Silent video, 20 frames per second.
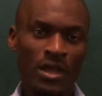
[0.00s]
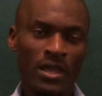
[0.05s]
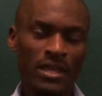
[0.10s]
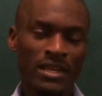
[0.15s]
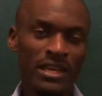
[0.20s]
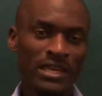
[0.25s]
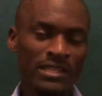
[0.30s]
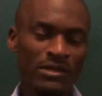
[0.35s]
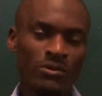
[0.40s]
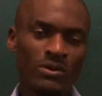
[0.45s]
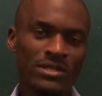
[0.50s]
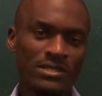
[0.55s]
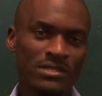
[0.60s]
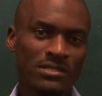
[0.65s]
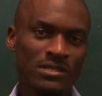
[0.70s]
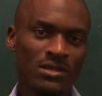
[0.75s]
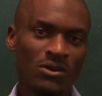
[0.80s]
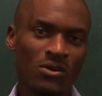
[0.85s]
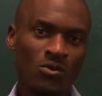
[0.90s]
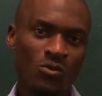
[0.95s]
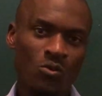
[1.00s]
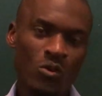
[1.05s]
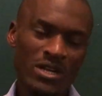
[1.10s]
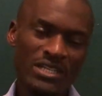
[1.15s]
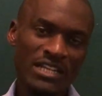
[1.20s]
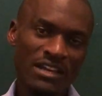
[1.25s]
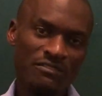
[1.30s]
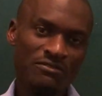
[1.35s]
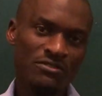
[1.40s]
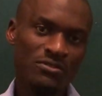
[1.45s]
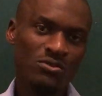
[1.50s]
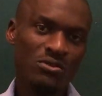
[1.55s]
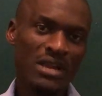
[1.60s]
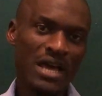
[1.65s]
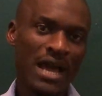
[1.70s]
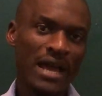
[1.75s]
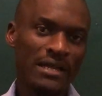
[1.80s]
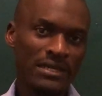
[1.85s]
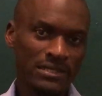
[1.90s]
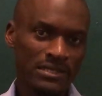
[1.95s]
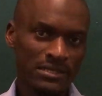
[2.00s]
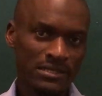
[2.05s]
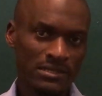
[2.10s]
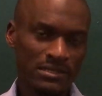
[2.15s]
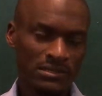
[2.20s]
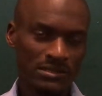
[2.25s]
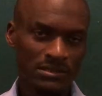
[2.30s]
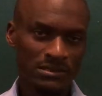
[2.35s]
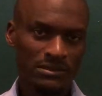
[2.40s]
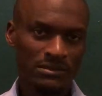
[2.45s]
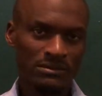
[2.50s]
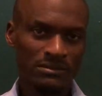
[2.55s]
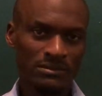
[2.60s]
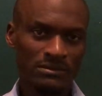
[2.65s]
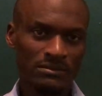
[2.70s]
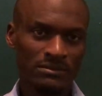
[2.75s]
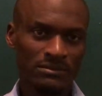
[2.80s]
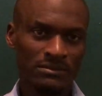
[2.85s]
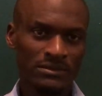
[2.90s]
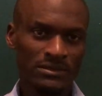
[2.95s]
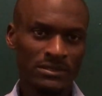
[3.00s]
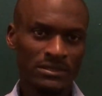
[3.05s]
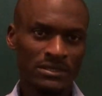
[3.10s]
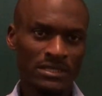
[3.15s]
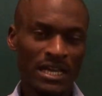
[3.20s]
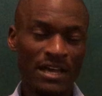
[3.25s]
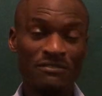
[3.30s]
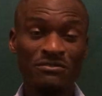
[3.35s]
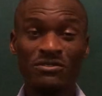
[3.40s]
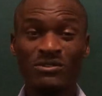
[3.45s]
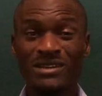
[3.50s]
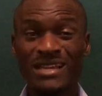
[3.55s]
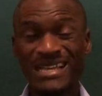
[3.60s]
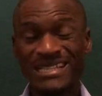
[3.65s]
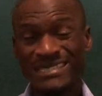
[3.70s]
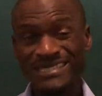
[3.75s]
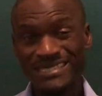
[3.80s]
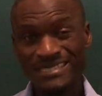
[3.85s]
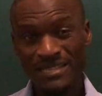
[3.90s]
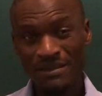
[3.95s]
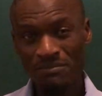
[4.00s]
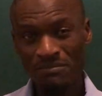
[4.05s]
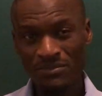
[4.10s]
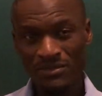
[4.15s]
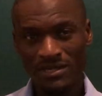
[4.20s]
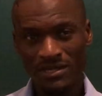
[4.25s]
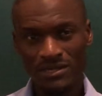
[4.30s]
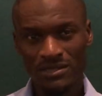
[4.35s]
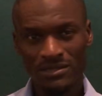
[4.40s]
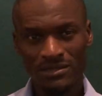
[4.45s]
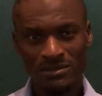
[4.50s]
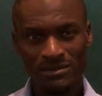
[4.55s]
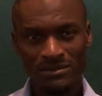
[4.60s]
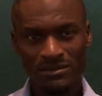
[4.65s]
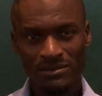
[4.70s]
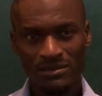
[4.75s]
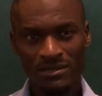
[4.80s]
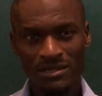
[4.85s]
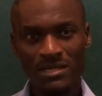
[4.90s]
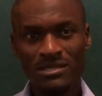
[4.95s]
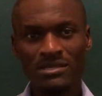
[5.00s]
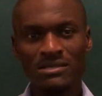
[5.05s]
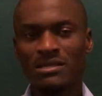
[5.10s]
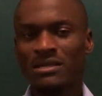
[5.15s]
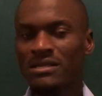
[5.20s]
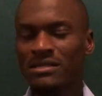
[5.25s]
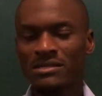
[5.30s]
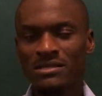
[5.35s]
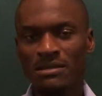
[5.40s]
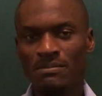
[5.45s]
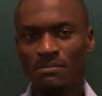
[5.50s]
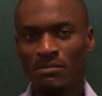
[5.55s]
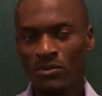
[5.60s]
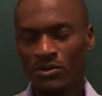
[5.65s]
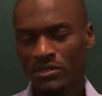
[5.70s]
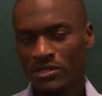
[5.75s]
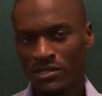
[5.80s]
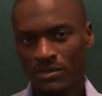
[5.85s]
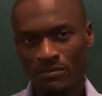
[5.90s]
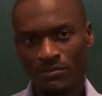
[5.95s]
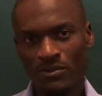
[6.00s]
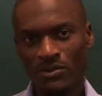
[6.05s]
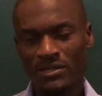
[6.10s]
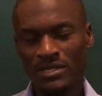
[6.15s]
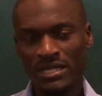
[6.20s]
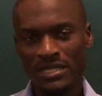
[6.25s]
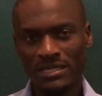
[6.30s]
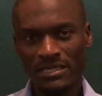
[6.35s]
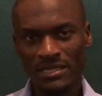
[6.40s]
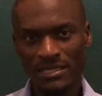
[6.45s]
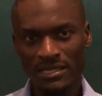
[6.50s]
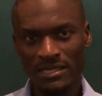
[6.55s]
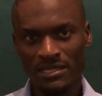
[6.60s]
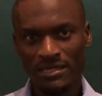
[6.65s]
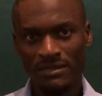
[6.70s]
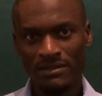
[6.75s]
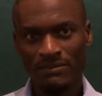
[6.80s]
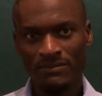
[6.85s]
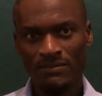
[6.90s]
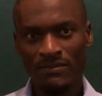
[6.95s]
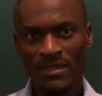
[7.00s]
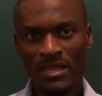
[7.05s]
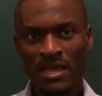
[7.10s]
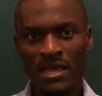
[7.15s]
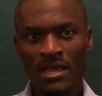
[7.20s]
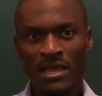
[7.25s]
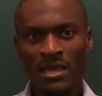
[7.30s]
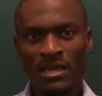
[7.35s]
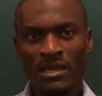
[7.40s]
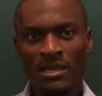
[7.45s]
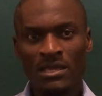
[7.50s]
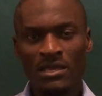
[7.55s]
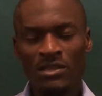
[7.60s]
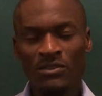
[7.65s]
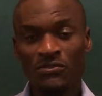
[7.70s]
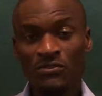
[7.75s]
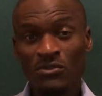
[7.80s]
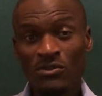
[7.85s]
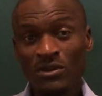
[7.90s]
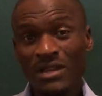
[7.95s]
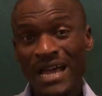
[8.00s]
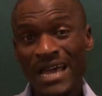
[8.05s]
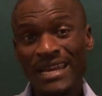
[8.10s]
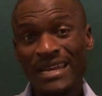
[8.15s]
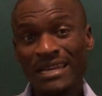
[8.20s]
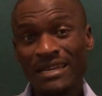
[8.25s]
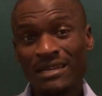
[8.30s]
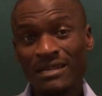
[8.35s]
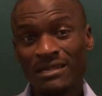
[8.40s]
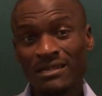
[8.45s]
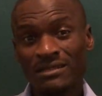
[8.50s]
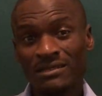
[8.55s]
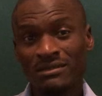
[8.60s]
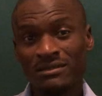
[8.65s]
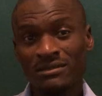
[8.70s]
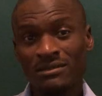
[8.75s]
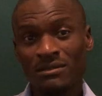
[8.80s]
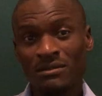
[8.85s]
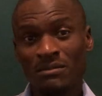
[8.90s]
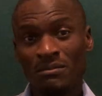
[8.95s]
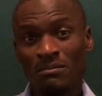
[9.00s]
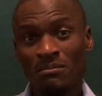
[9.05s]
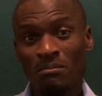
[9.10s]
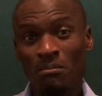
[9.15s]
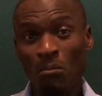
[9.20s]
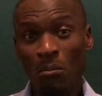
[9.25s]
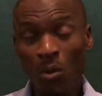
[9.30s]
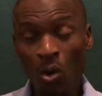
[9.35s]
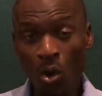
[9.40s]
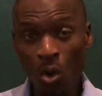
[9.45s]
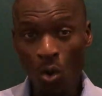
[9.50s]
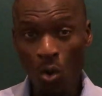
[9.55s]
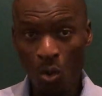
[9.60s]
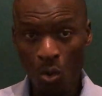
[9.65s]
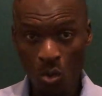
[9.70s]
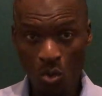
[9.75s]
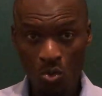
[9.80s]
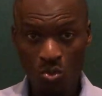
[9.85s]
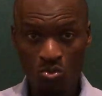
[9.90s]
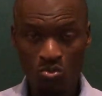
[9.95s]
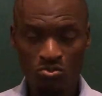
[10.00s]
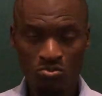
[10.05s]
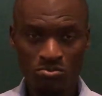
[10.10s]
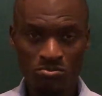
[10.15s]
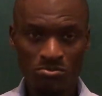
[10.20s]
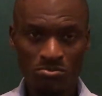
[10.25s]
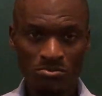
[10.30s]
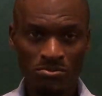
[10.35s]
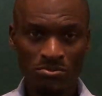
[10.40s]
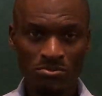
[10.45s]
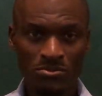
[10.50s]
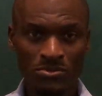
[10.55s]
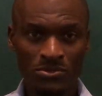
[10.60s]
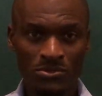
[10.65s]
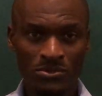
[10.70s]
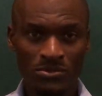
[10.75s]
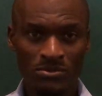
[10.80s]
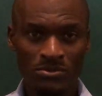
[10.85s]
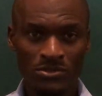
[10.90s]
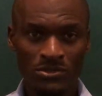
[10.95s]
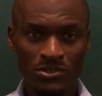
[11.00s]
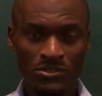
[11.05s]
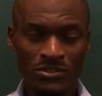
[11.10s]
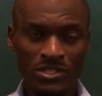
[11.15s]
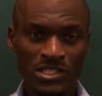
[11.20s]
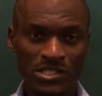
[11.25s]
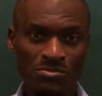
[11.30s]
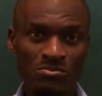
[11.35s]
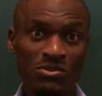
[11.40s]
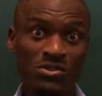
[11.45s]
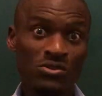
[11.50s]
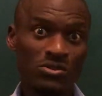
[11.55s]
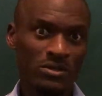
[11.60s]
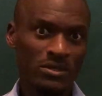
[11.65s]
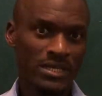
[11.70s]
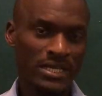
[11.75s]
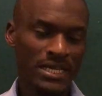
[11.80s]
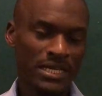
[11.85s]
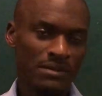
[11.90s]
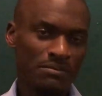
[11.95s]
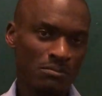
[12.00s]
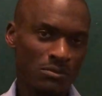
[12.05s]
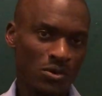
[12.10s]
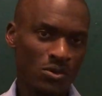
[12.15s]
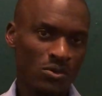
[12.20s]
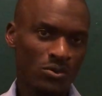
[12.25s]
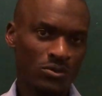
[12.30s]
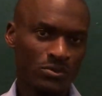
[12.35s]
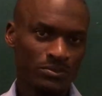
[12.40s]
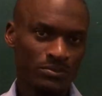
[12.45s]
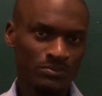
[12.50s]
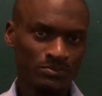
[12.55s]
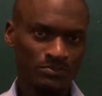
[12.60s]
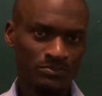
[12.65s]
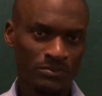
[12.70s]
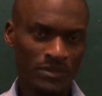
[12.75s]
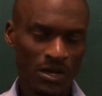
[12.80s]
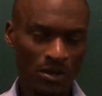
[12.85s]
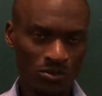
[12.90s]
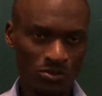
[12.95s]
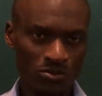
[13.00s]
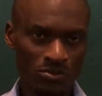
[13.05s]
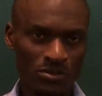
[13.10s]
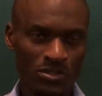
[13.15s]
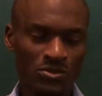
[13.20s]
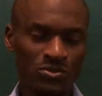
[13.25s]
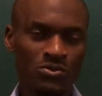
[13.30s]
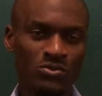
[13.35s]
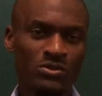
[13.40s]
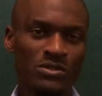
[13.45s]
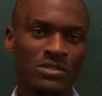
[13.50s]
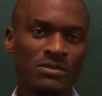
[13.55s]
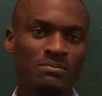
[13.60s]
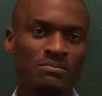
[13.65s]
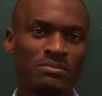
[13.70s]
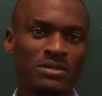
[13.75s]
In other words, what have you learned? Have you learned something? That's the most important thing. If you learn more, trust me, you'll get more out of the tourism